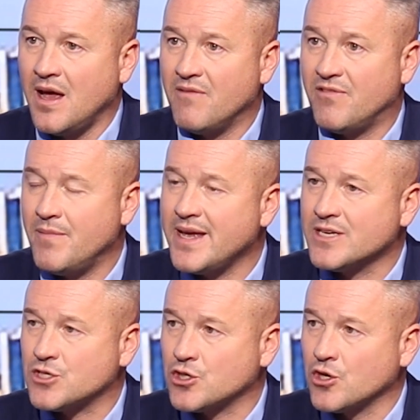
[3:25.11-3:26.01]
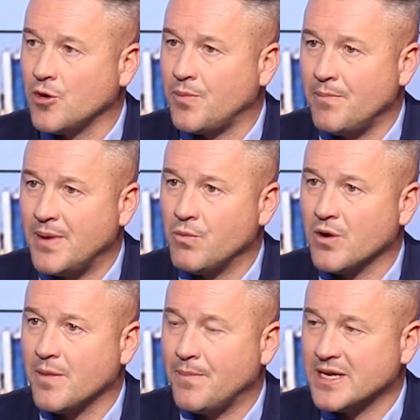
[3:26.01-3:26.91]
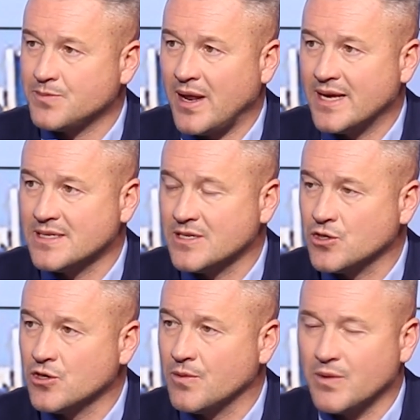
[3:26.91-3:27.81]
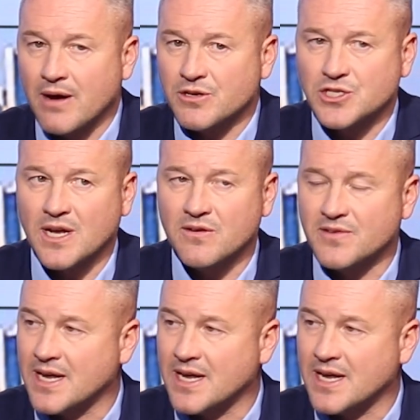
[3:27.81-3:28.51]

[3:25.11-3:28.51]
And for me, he's stood up and been one of the best players in the tournament without a shadow of a